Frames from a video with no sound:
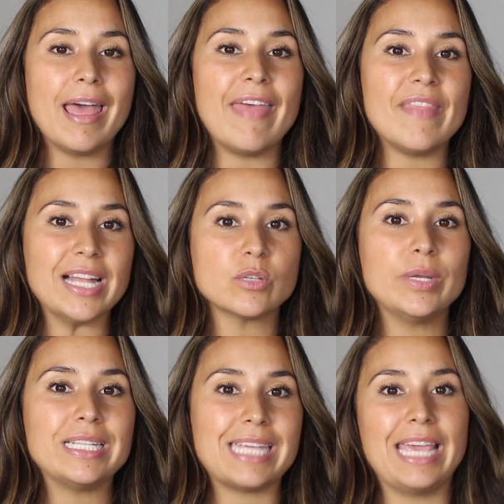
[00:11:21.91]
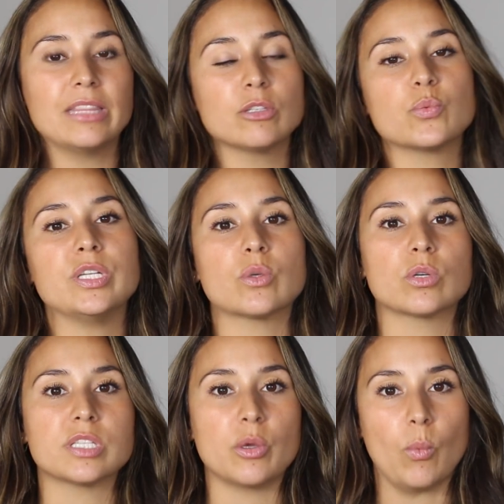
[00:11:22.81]
And that's going to take those
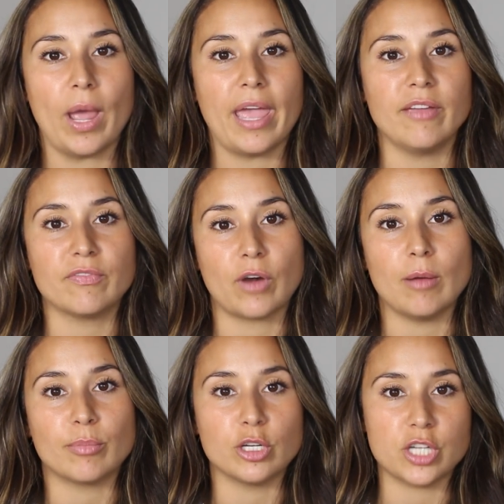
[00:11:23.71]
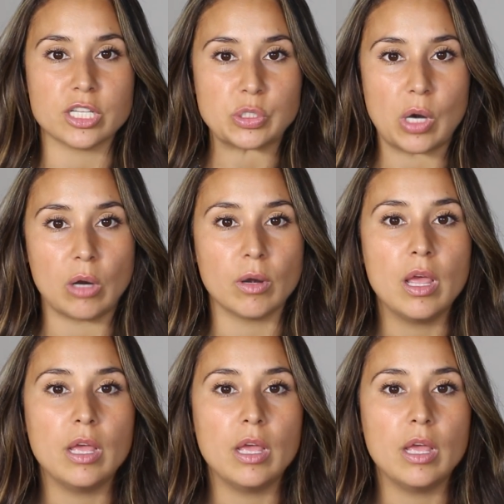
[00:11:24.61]
resources away from progesterone.